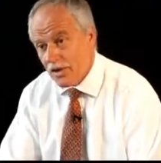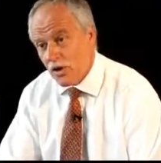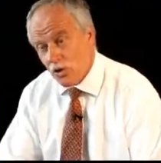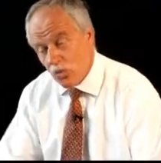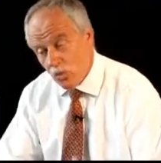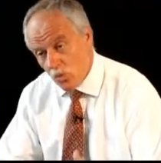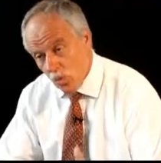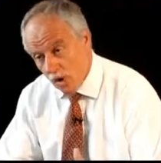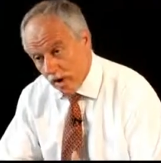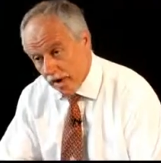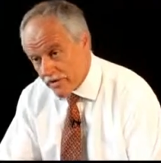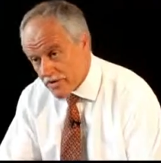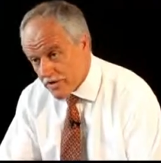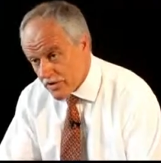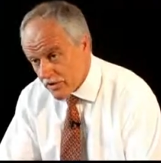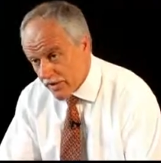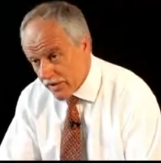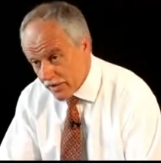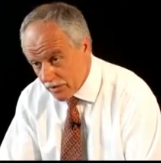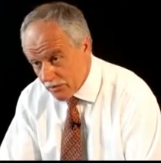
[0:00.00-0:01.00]
Where's
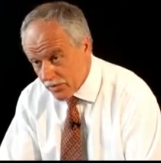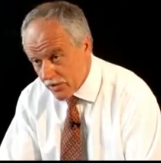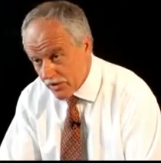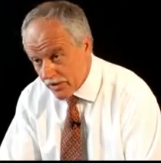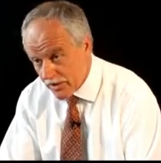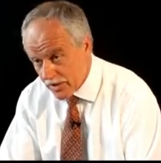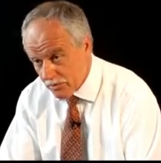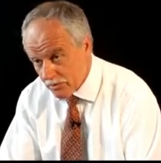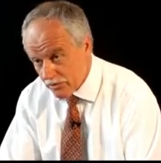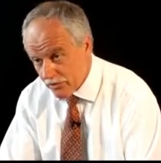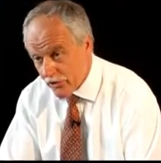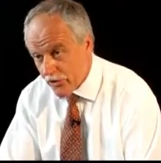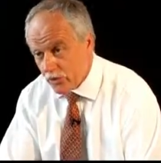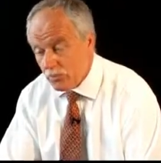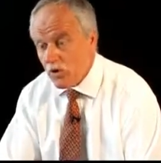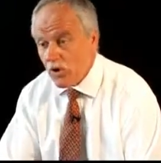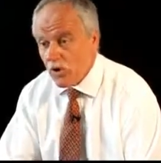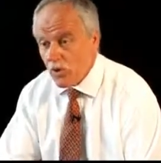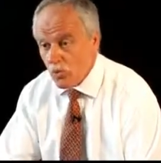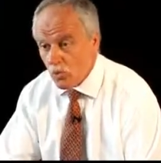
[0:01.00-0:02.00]
your income going to come from?
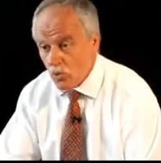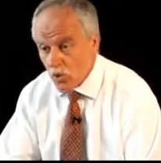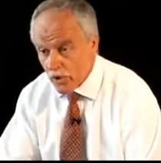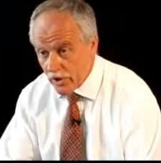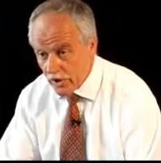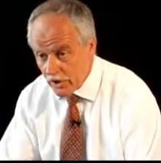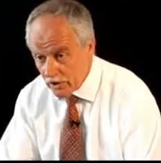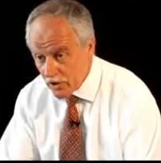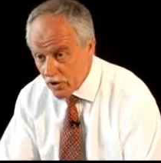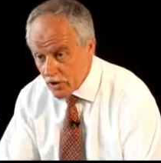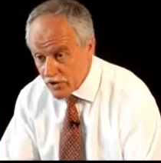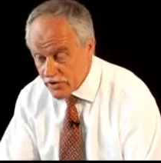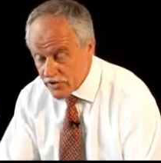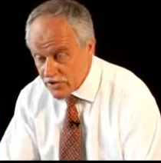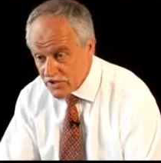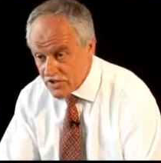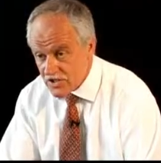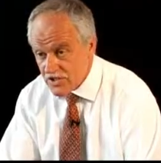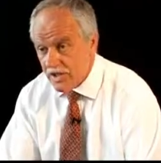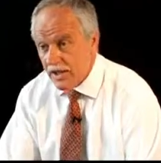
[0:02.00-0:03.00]
What are your
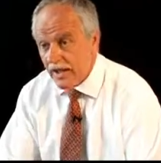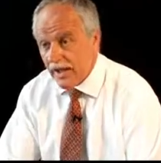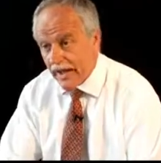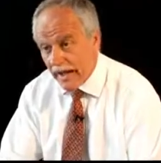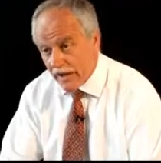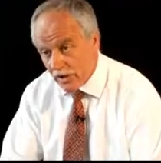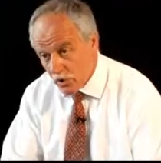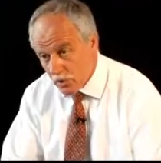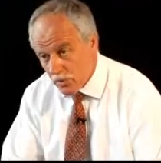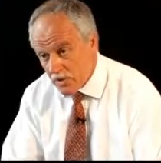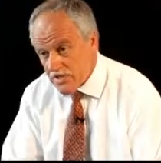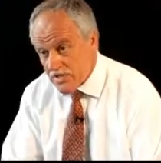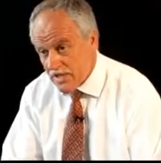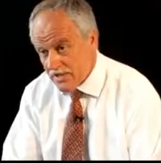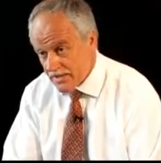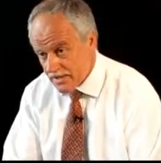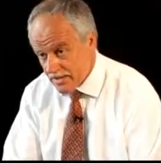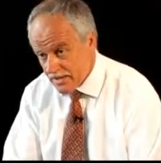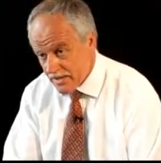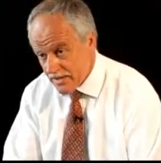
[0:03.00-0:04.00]
costs? How do we
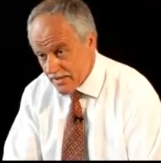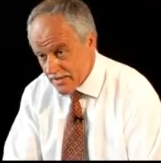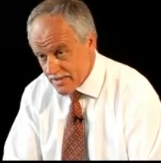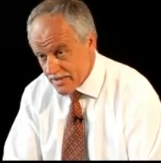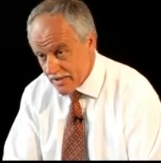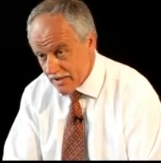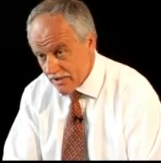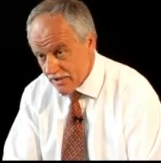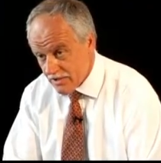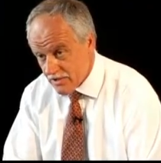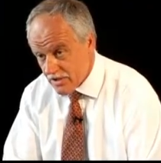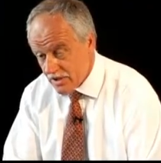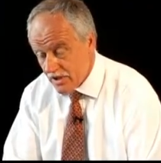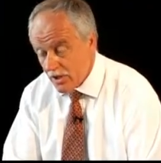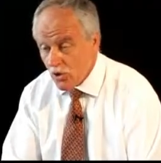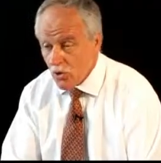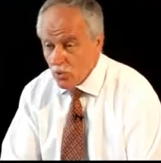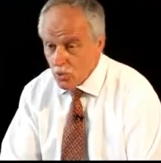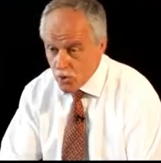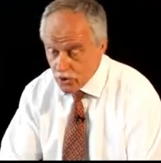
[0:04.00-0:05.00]
sensitize those?
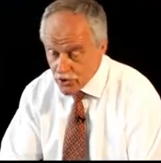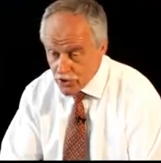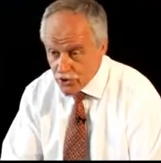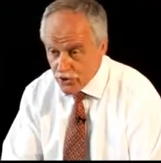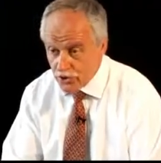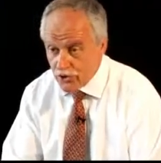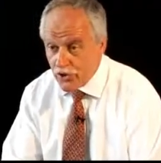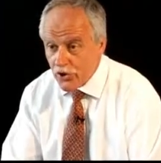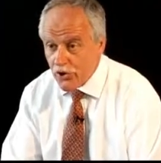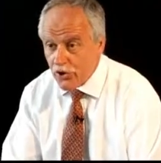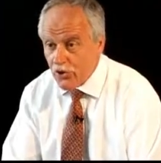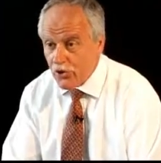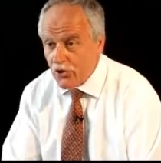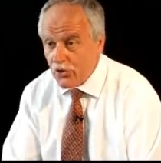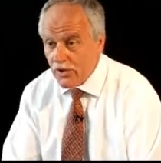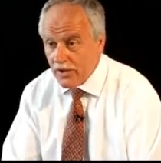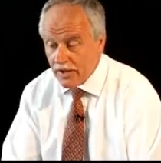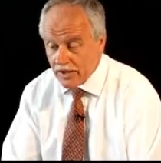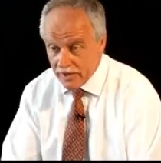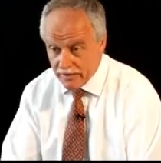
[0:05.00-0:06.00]
What do you
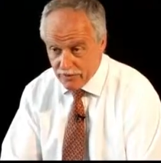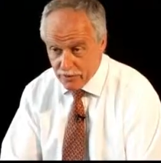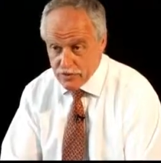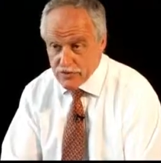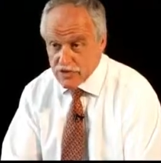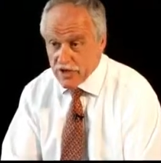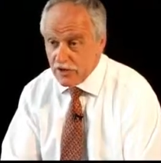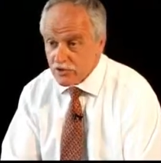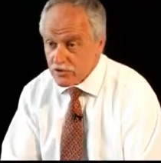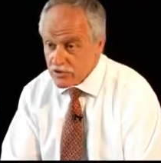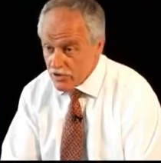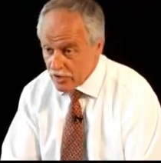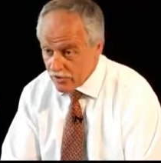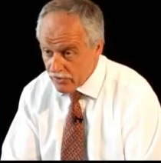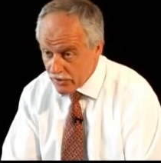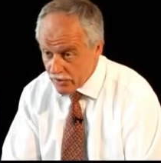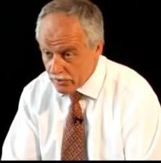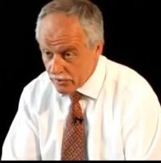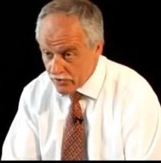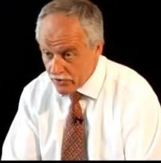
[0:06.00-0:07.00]
do if your sales don't
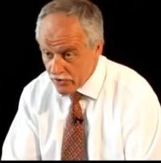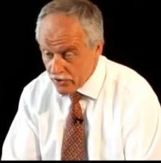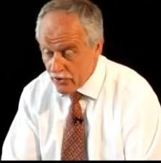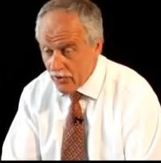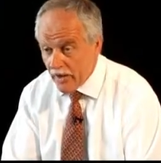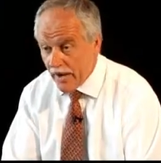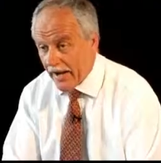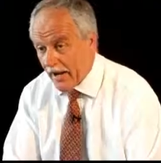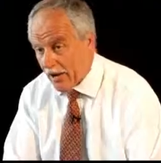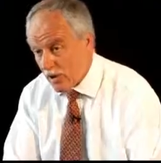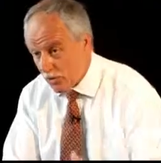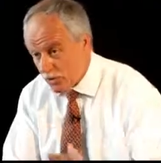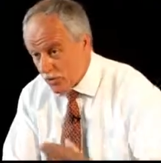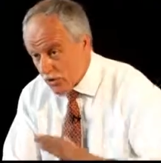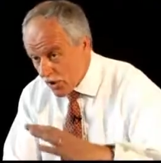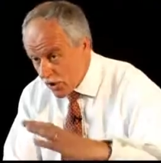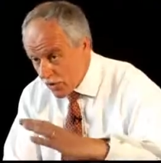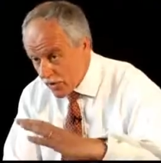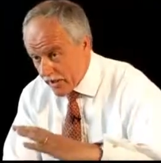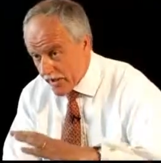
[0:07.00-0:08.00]
come through? How
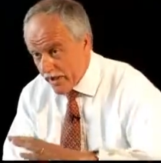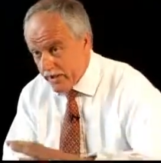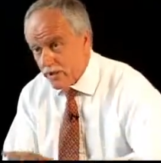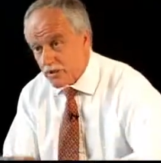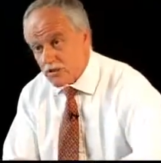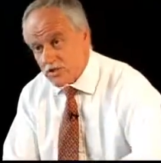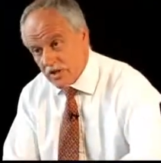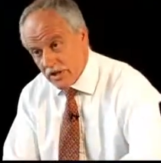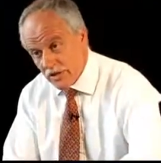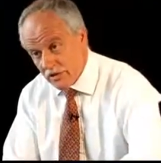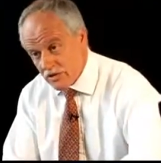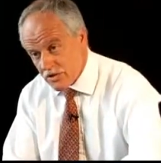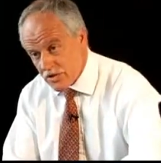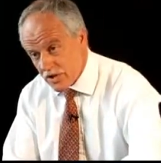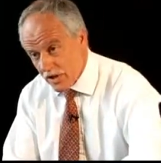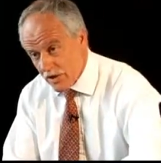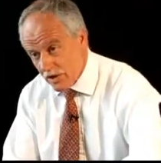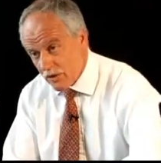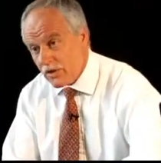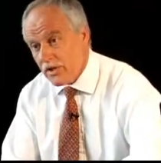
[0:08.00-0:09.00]
low can your sales
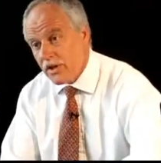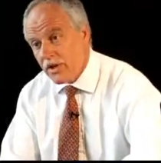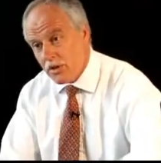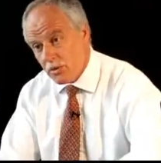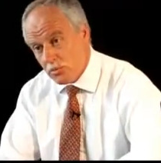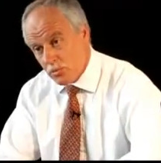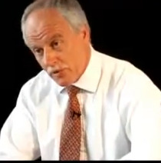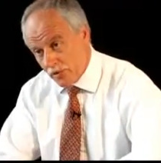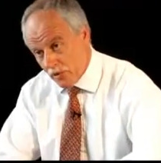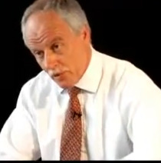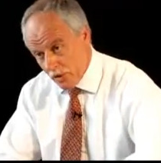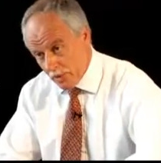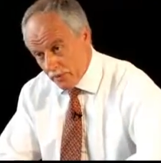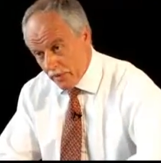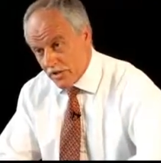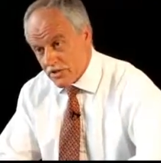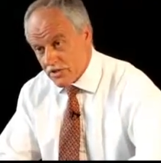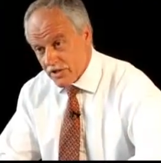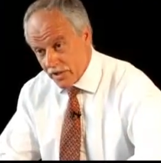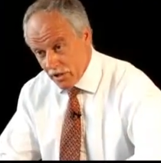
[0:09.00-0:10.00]
go before you
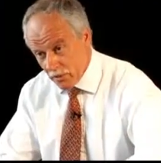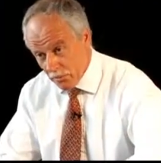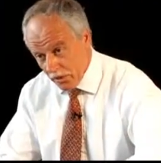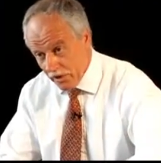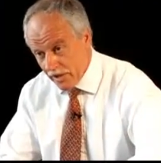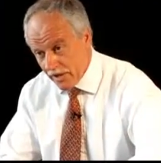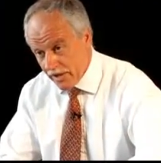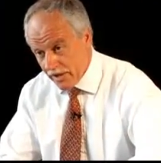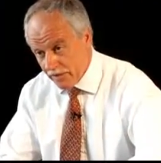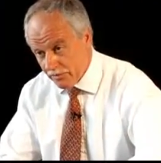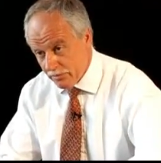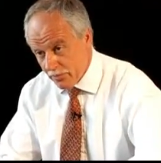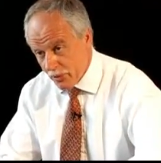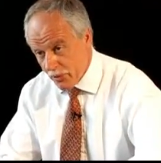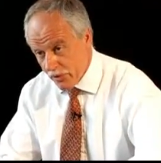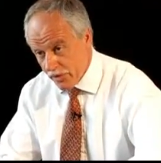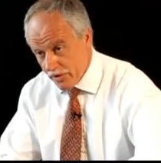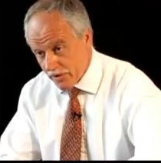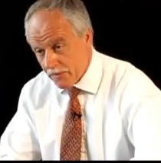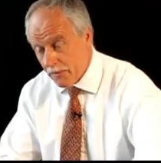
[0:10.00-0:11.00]
maintain your break-even
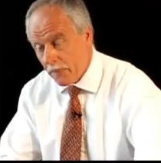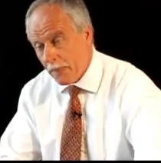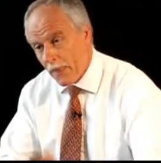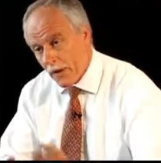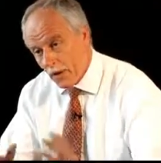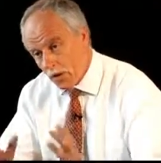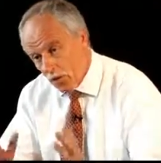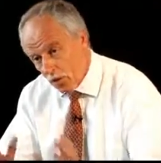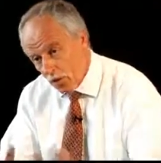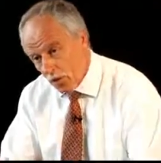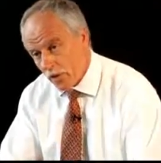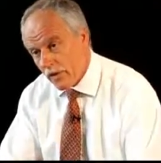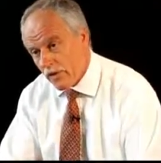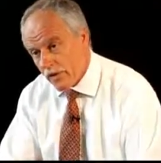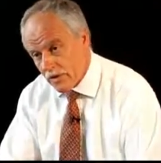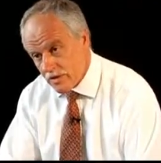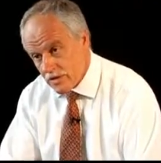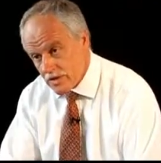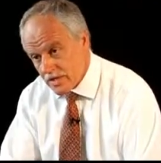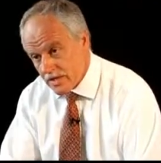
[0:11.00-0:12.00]
point? All of
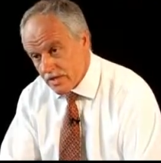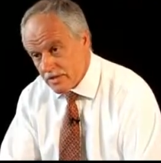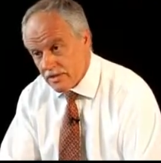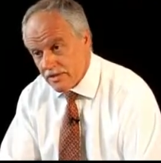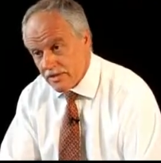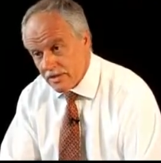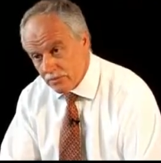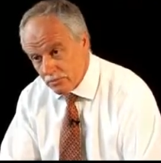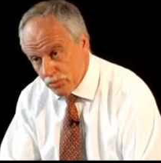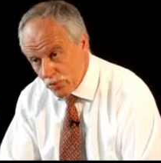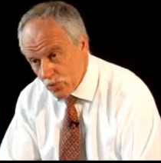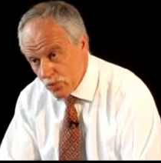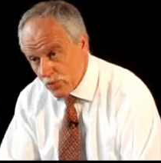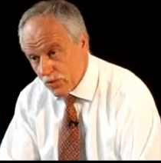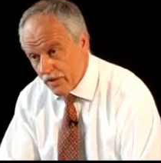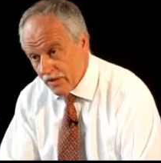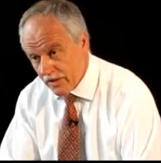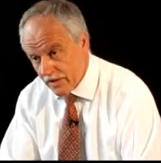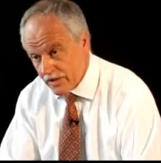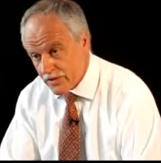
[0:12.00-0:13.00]
those things are the
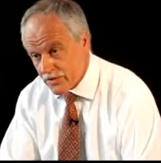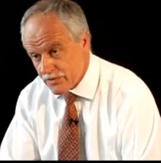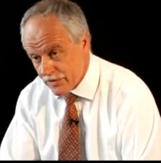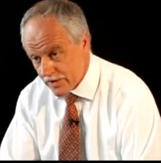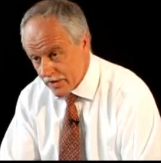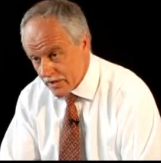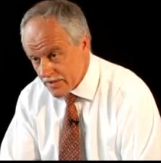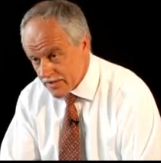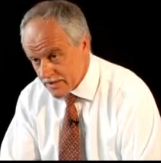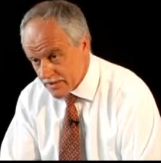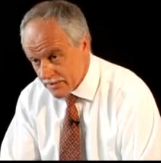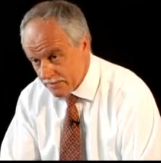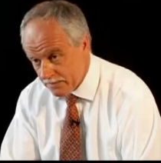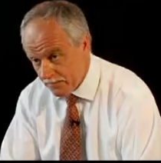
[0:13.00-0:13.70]
important things for us.